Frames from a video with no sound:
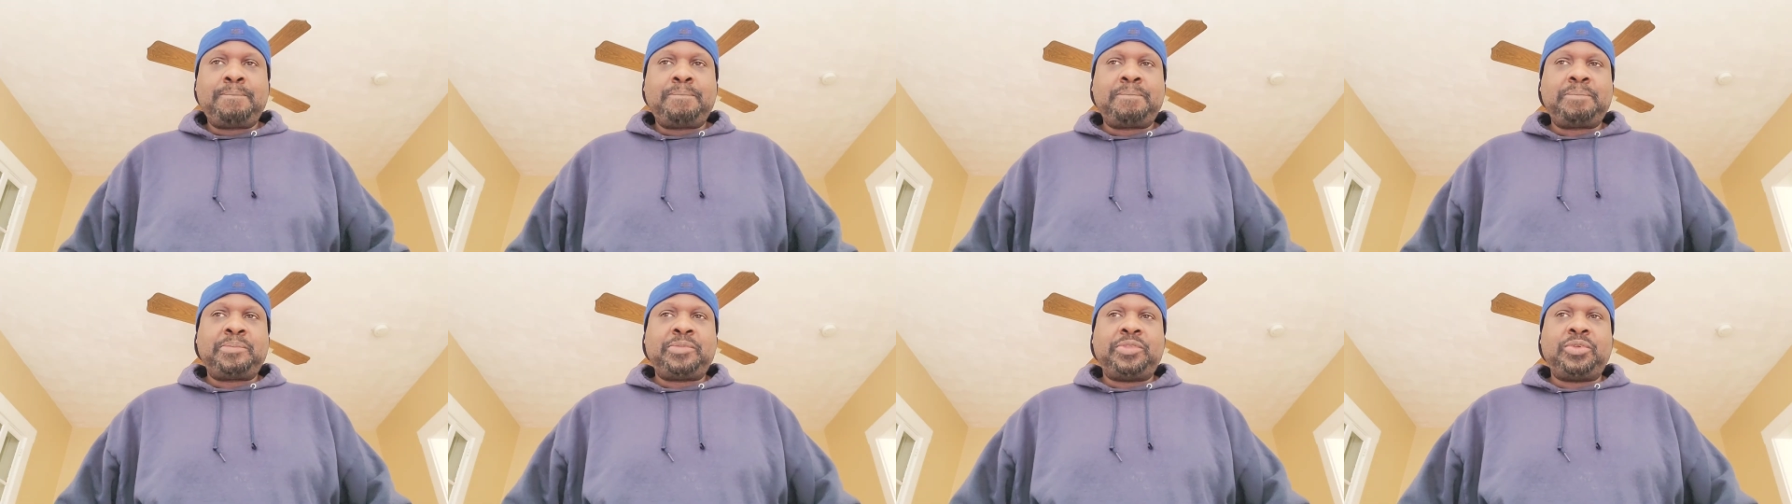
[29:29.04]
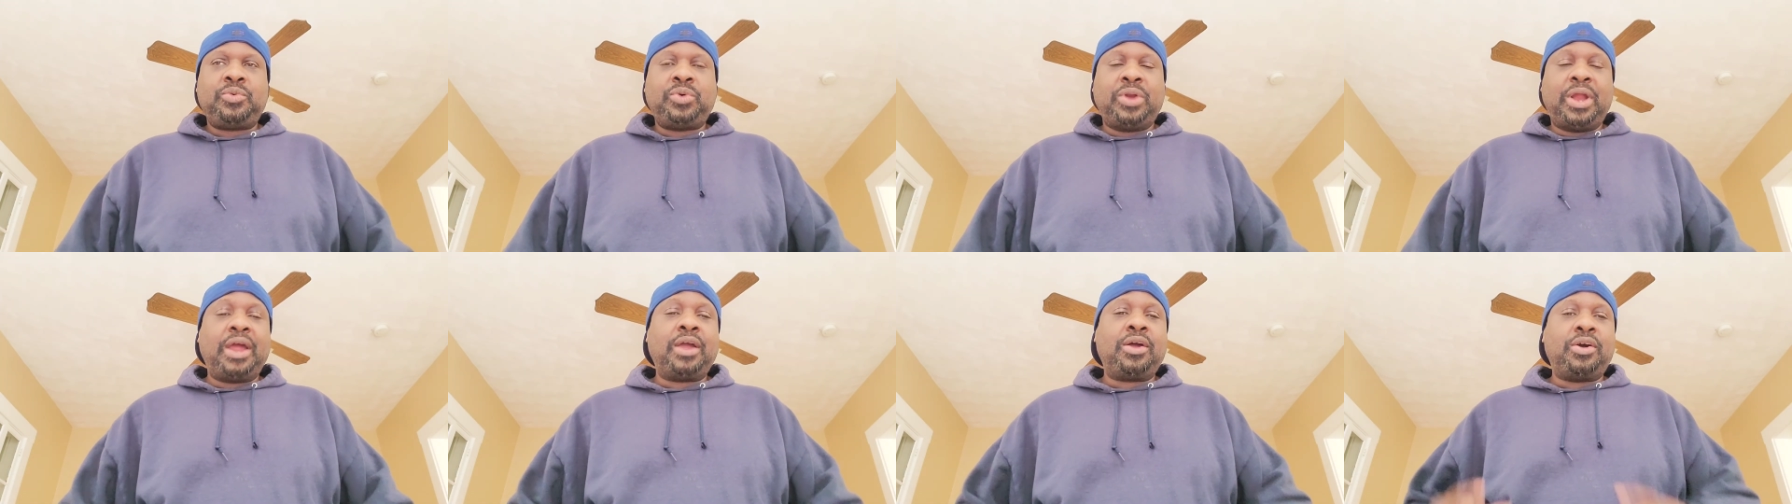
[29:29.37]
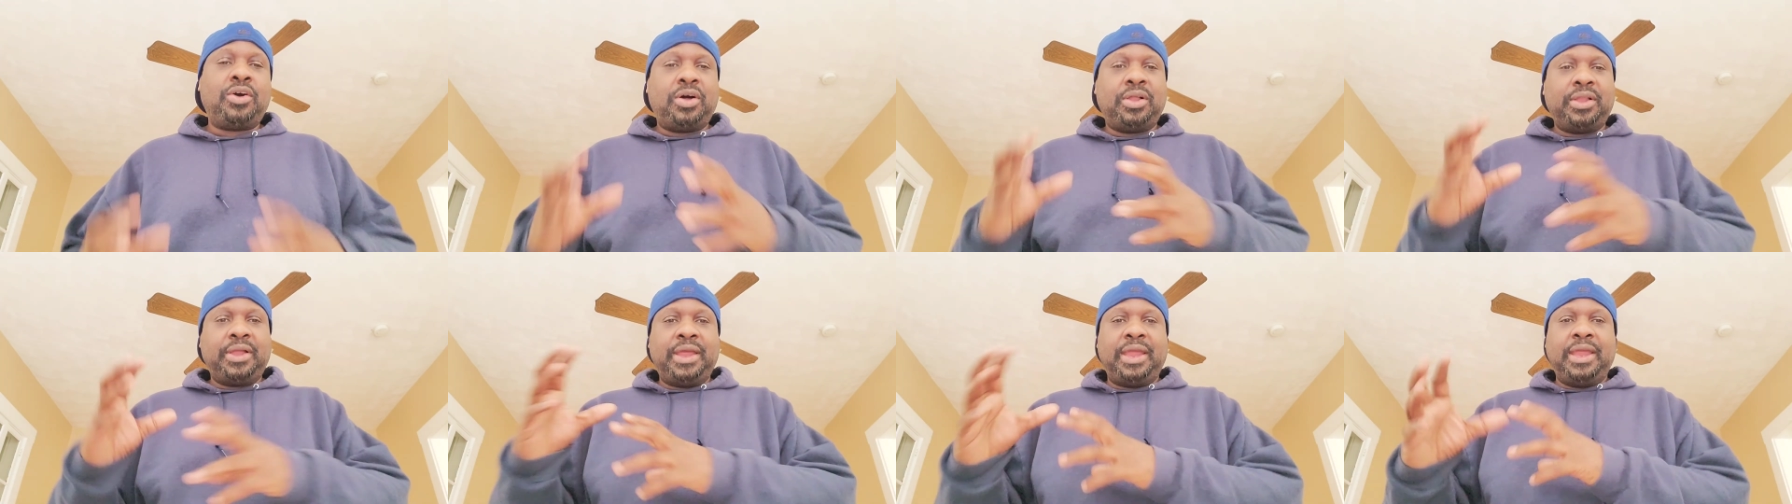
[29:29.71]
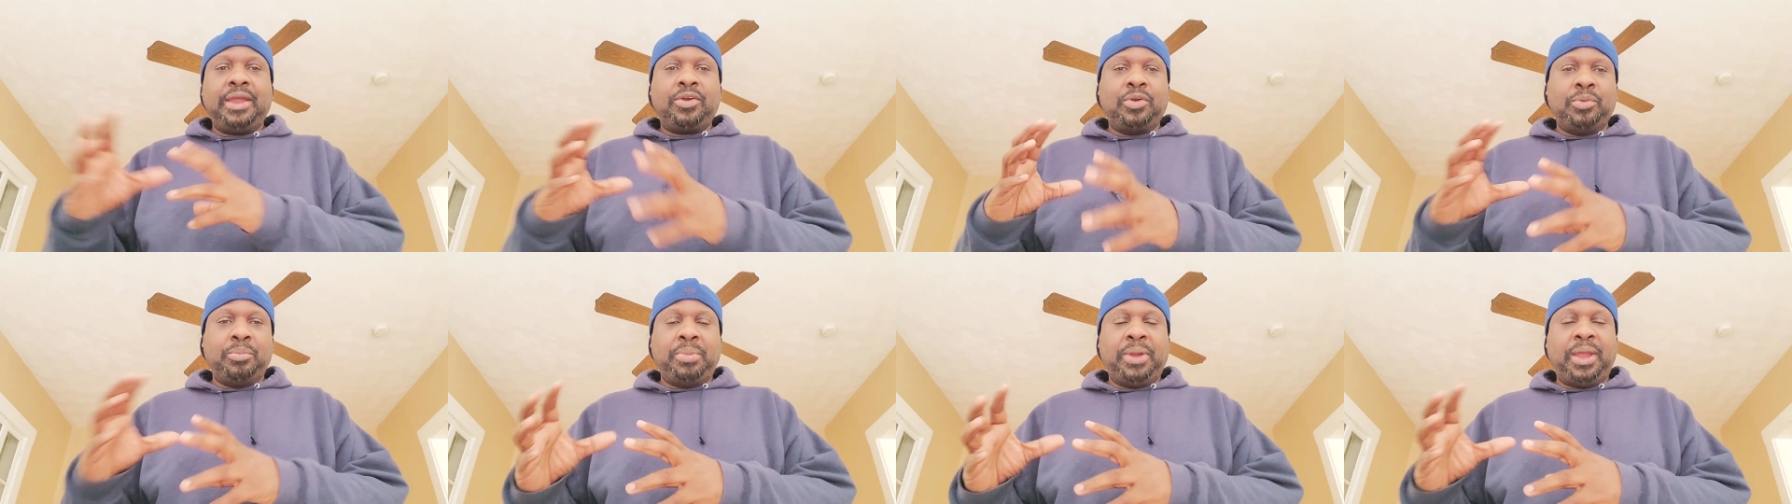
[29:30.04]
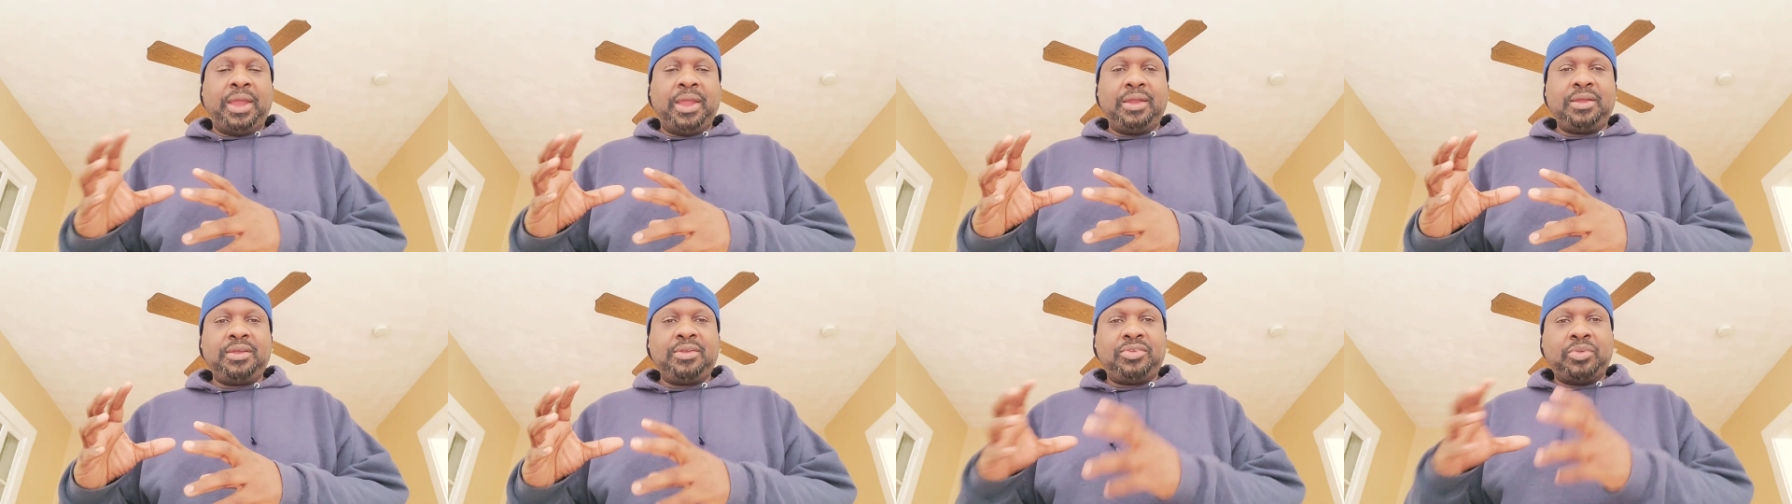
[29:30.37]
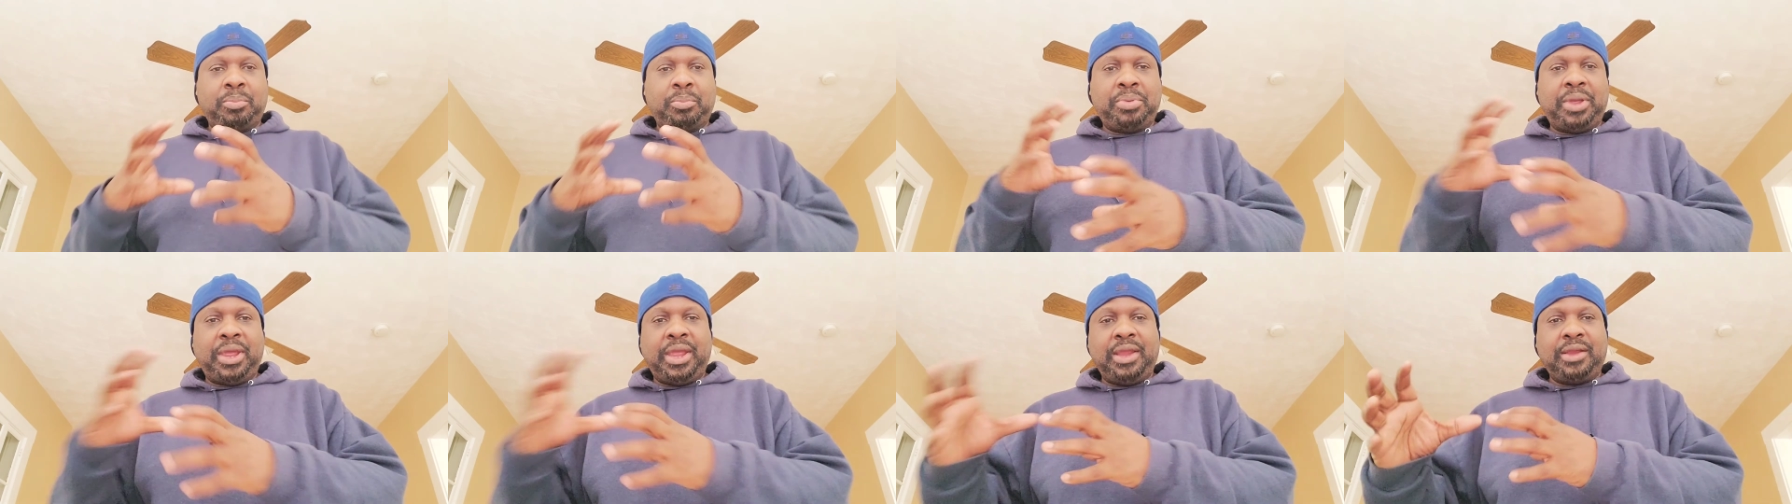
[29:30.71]
What I call an anchor bank is a
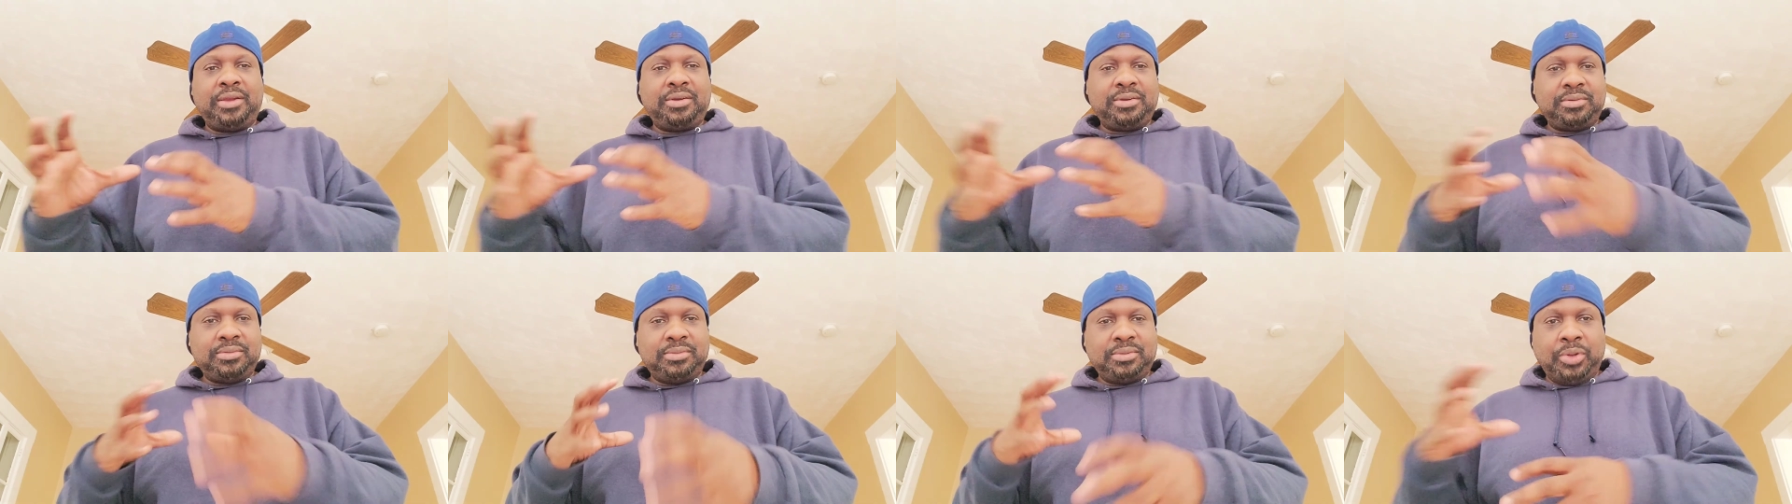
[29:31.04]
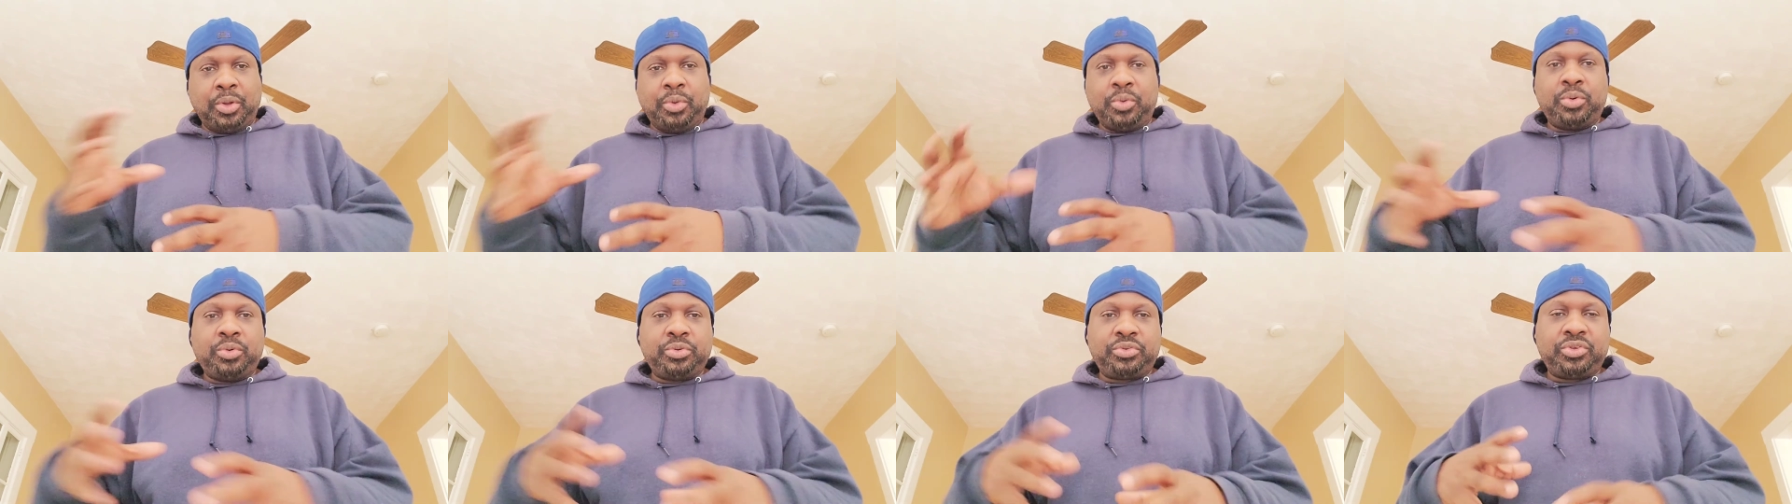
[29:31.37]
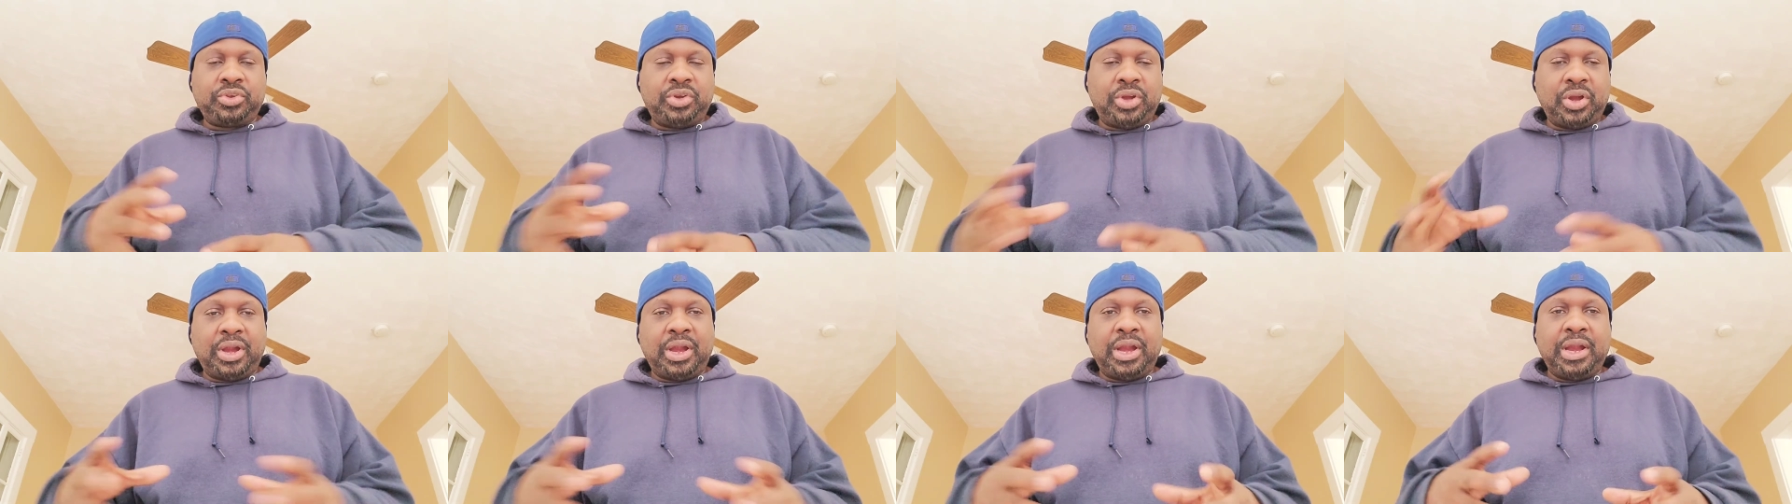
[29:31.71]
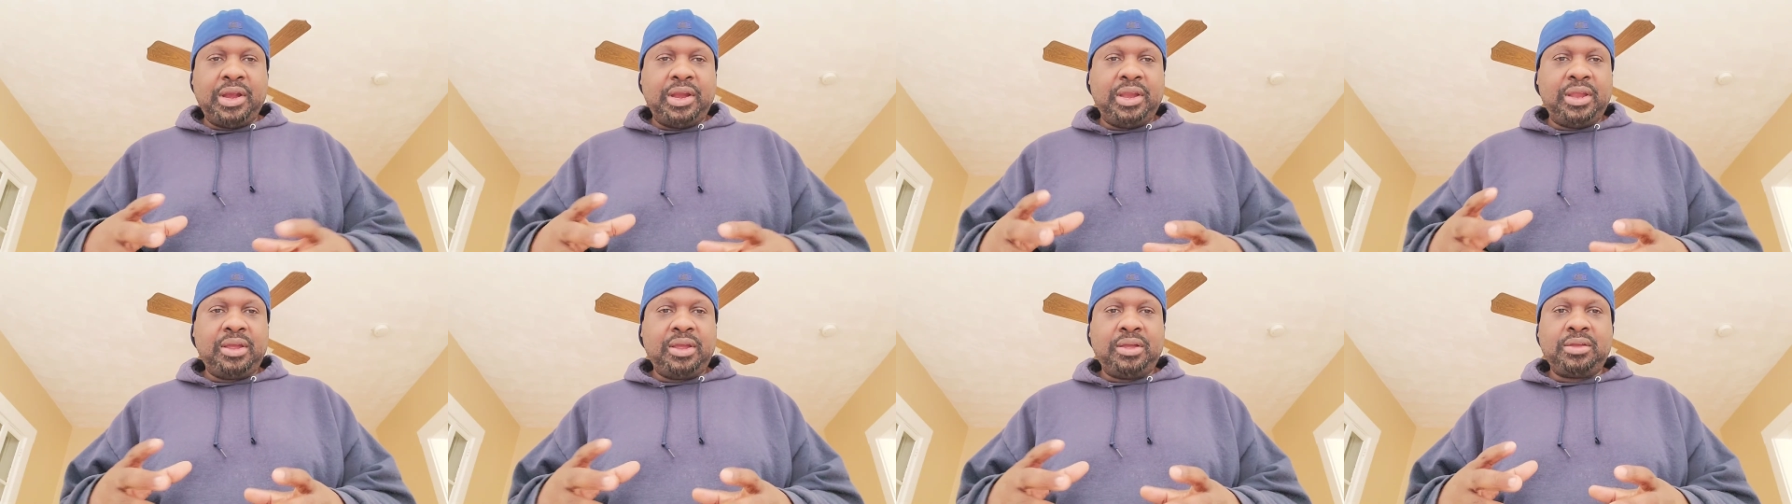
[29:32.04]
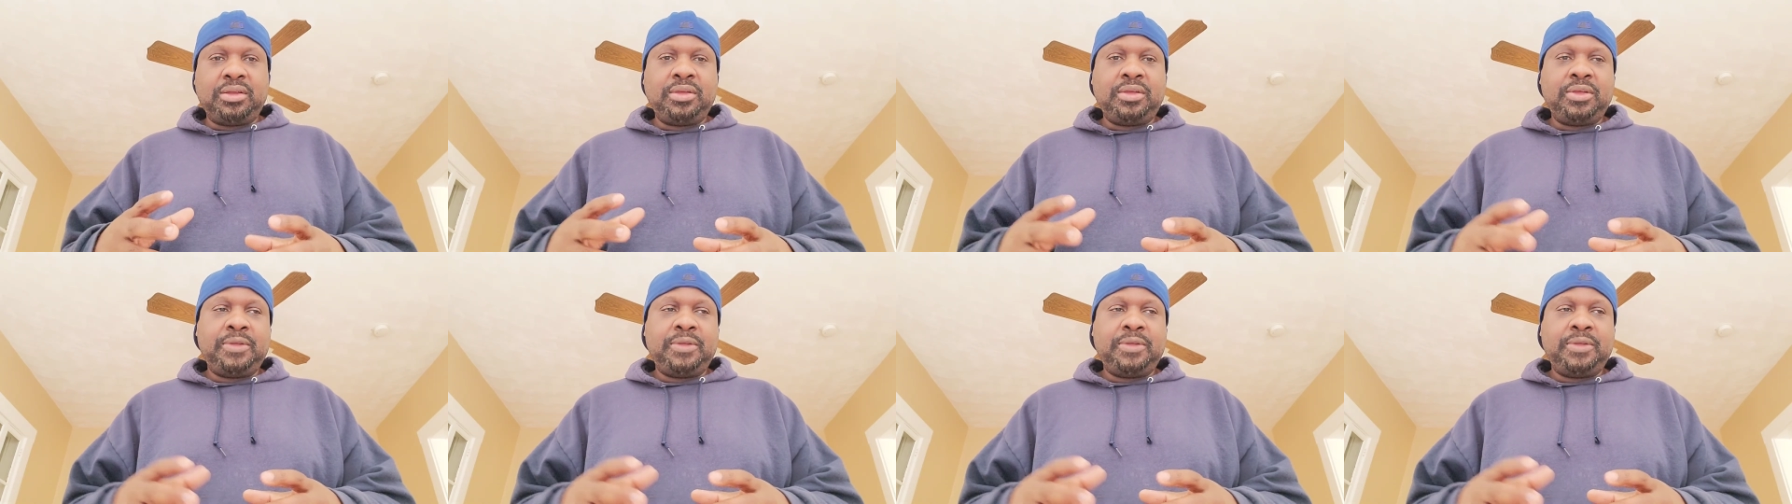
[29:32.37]
bank local to your area.